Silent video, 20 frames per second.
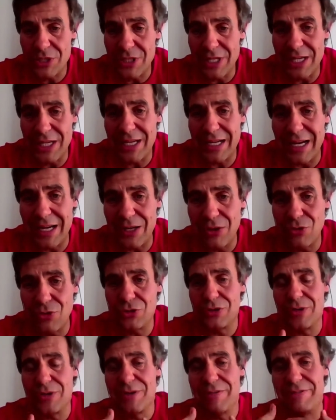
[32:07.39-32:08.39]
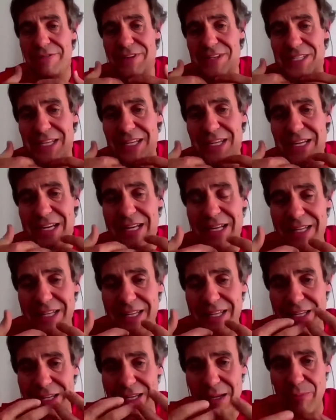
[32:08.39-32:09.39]
They cannot
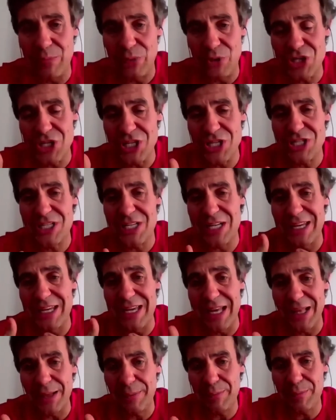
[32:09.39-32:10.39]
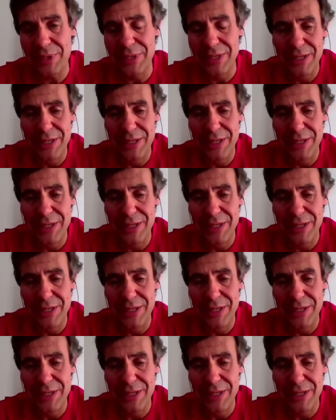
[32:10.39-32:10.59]
physically and presentially help